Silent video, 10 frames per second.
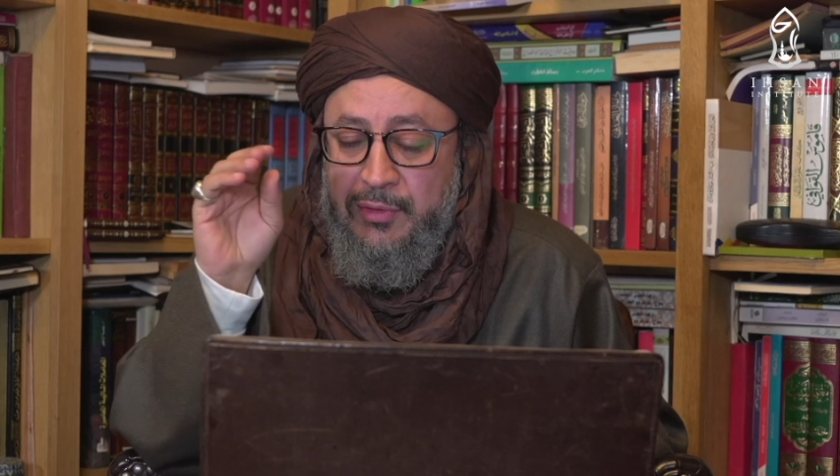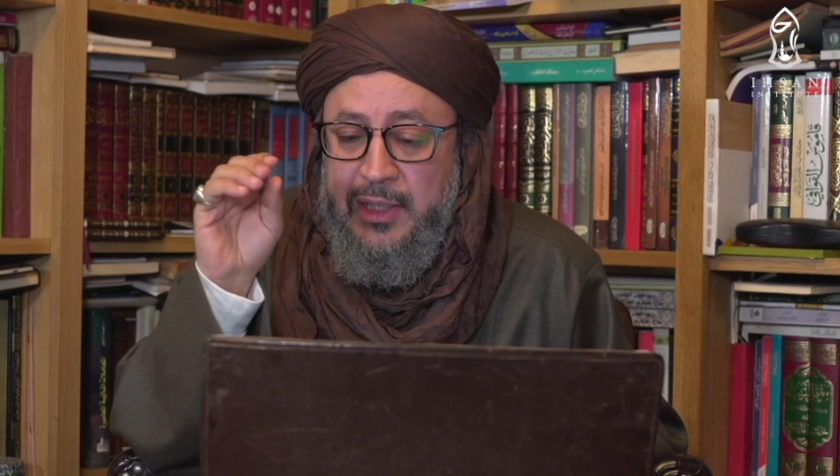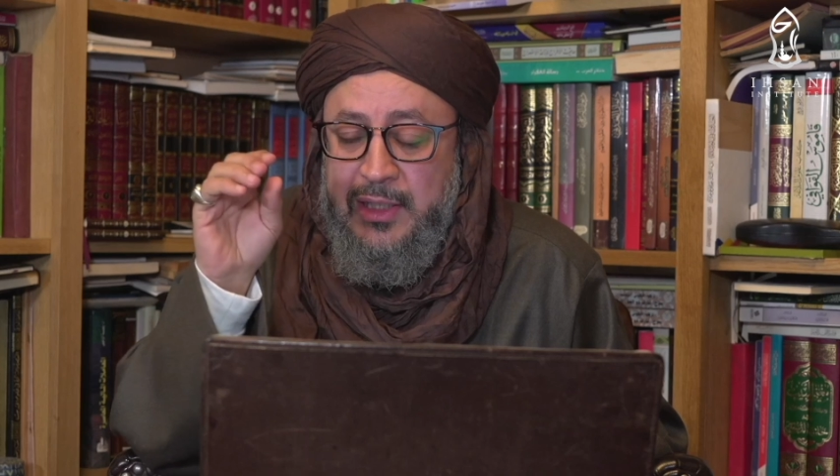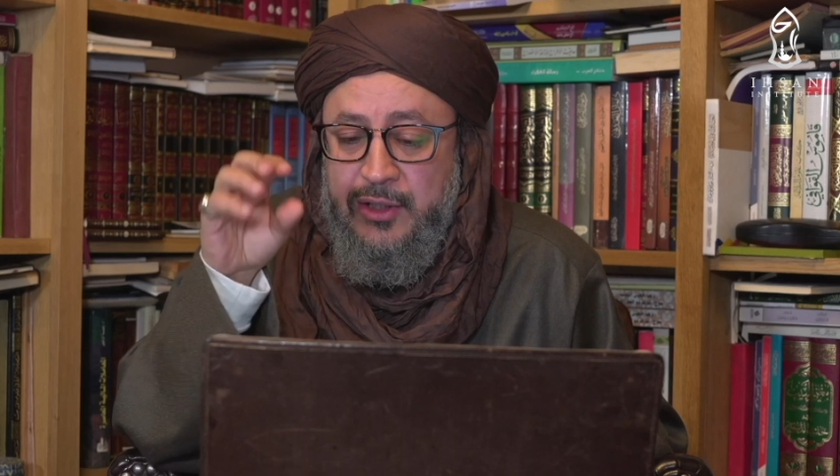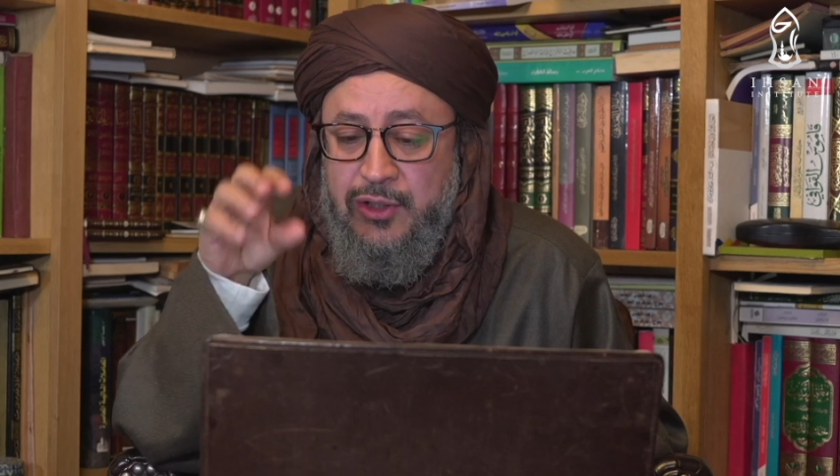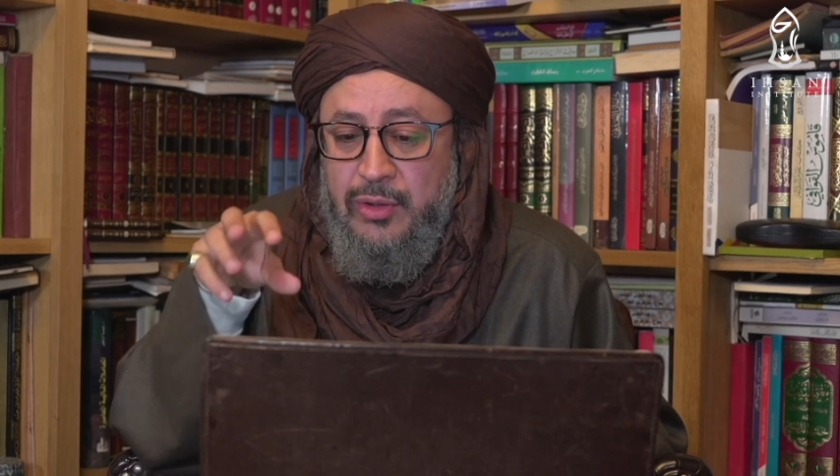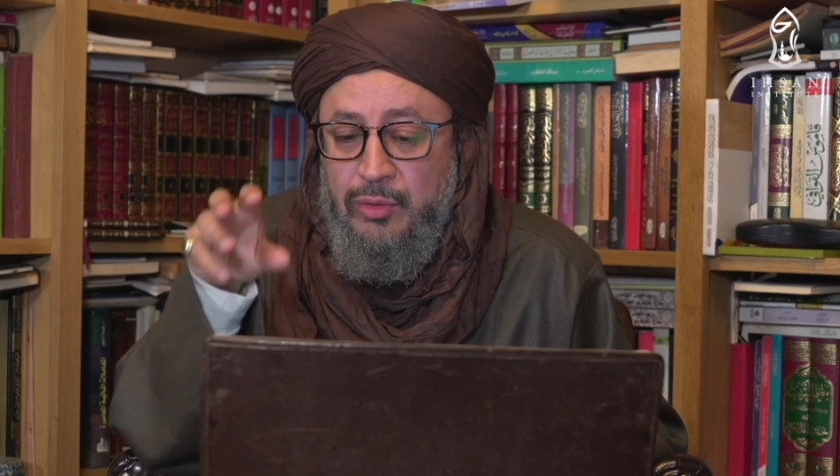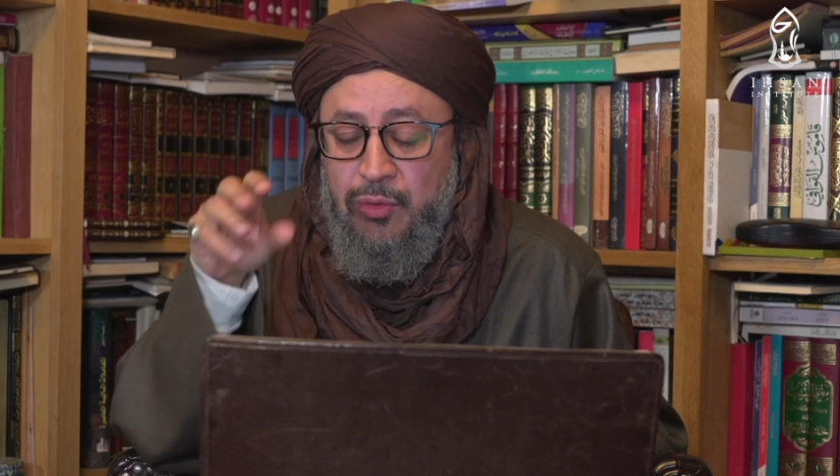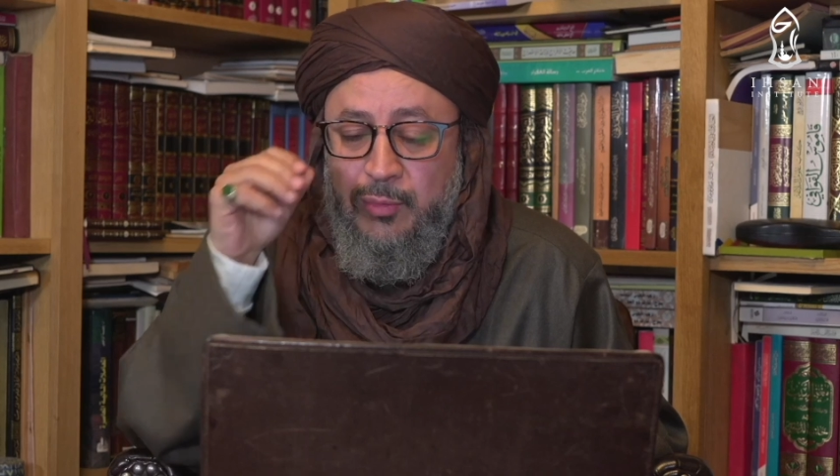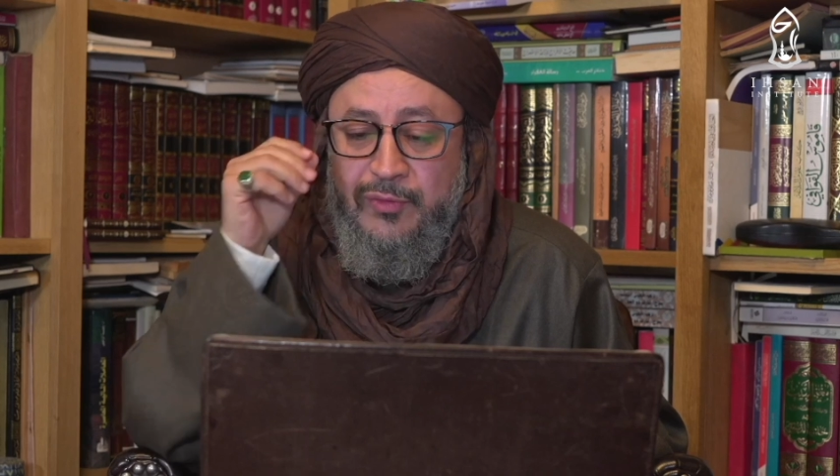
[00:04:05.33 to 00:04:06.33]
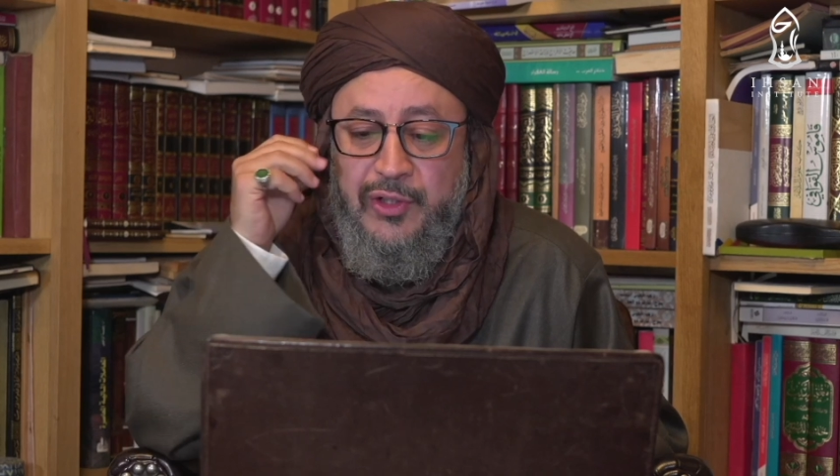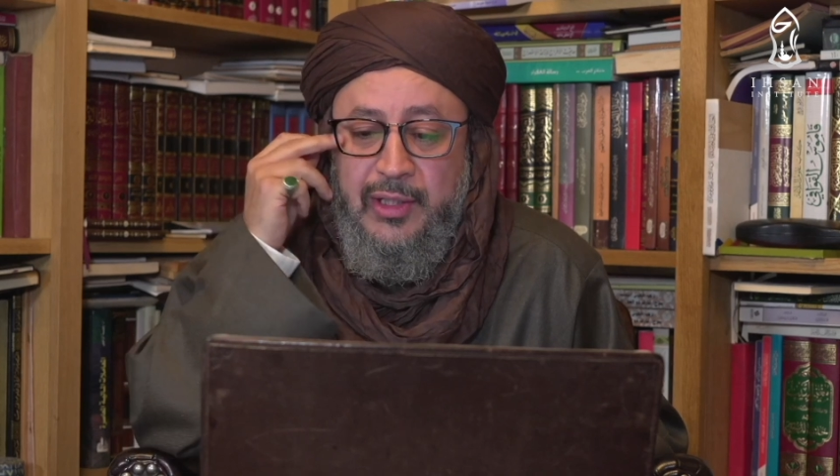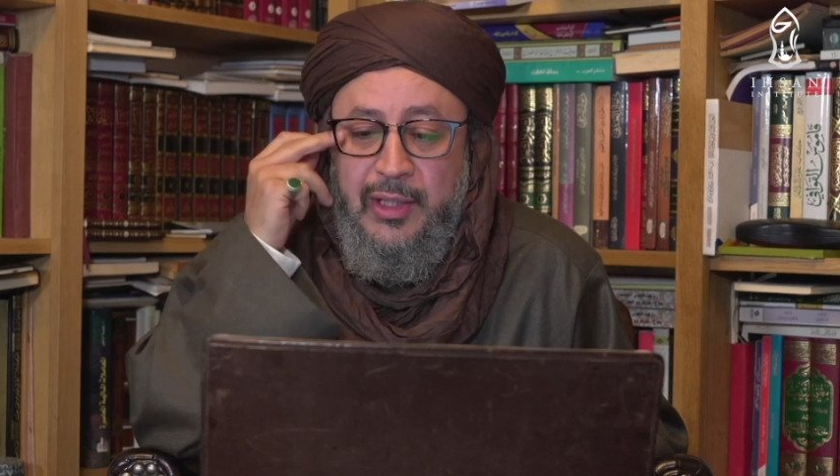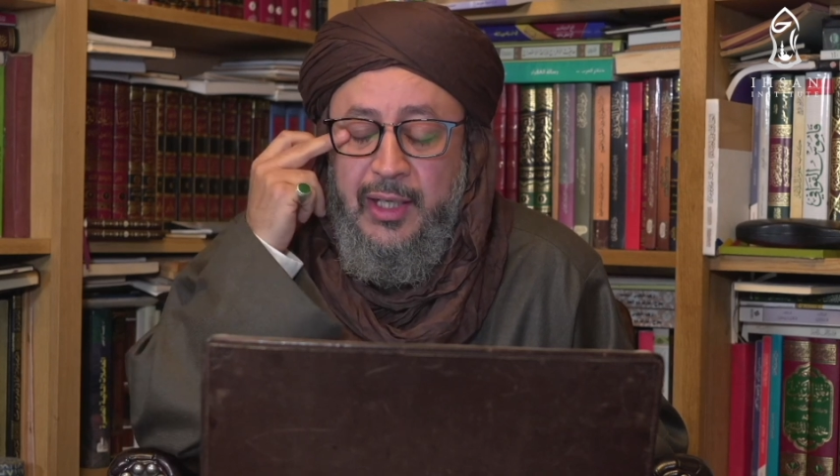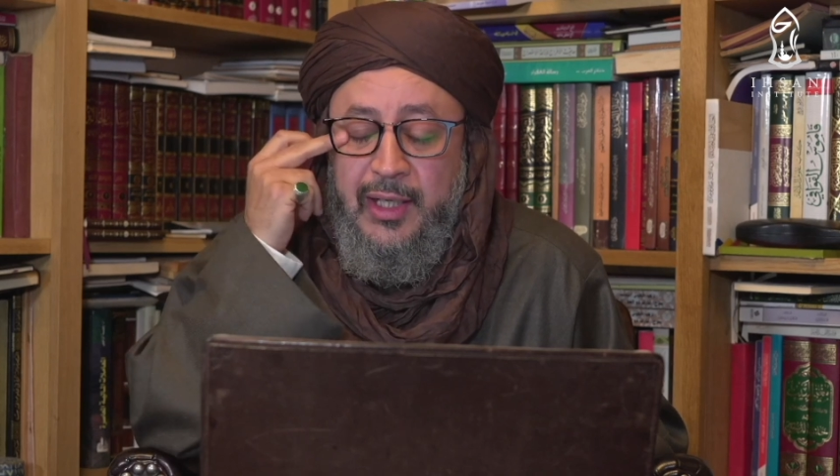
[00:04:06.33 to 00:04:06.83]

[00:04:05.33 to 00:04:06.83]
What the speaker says: three essential ulum of sharia.